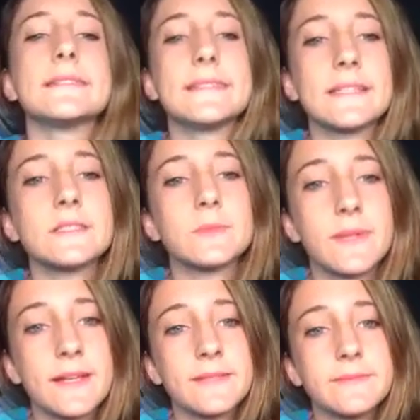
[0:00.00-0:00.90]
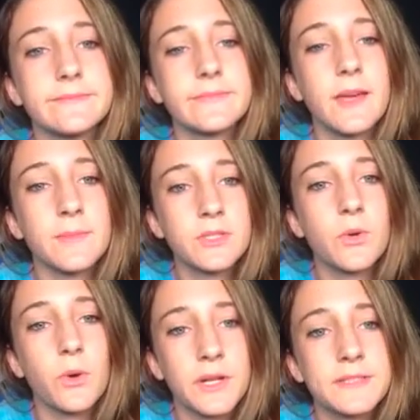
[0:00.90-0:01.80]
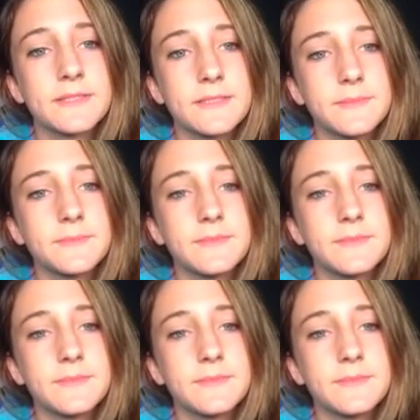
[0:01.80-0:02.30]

guess what? I'm a Taurus.